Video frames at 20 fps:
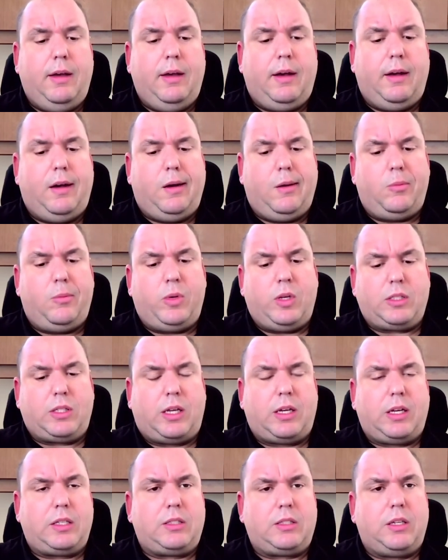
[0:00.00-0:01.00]
Um, because
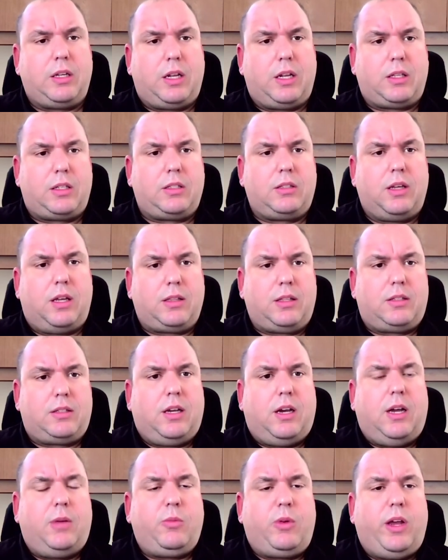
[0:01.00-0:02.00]
like I said, at the at the
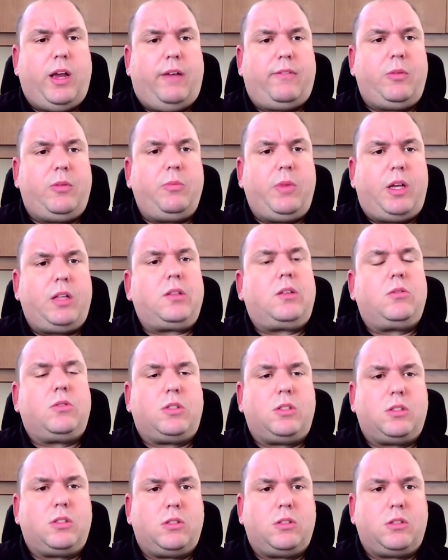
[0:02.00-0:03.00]
time we have to make those
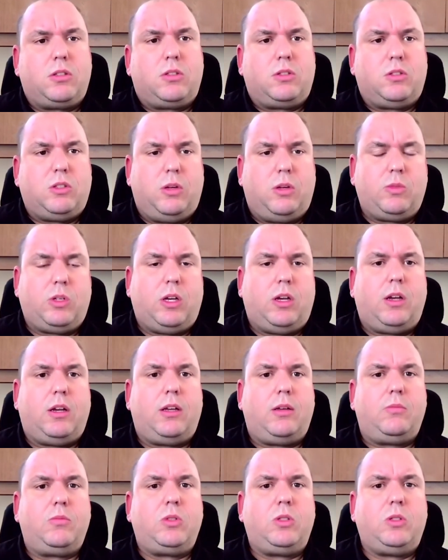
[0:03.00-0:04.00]
decisions,
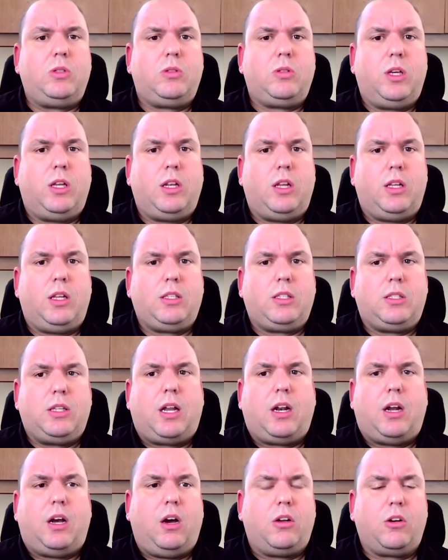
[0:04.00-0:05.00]
sometimes it, it's not
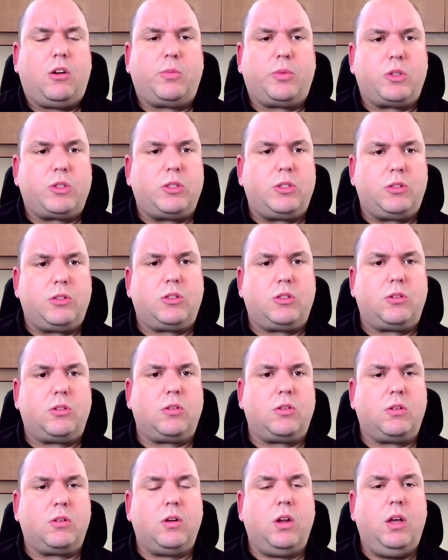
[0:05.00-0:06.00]
hundred percent
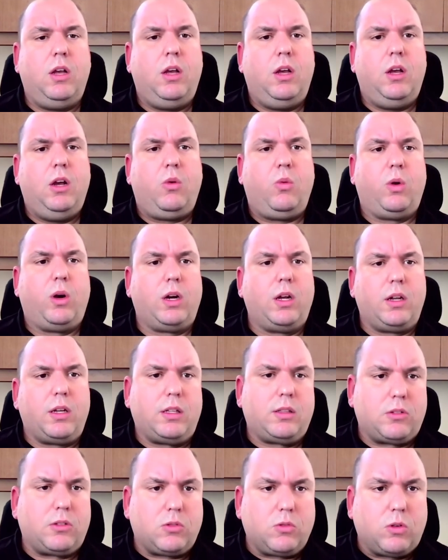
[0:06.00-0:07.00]
certain we're gonna
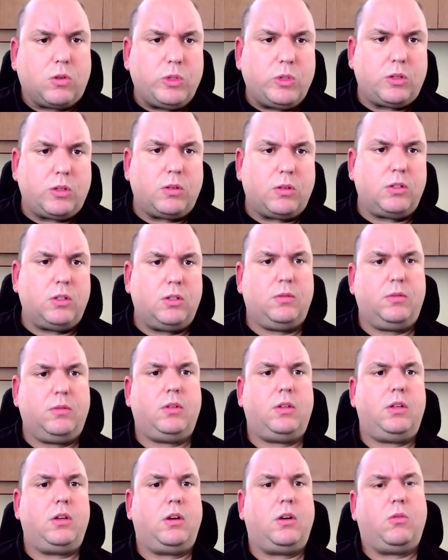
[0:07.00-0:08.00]
get the storm surge.
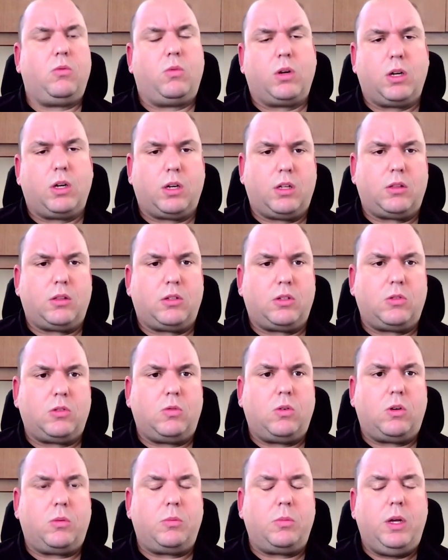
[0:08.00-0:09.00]
You know, we're gonna get the
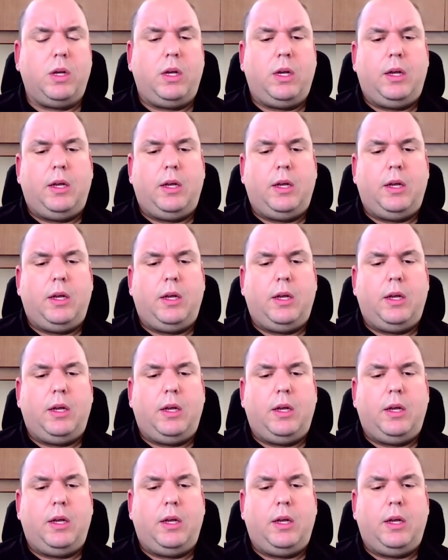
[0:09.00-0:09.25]
storm.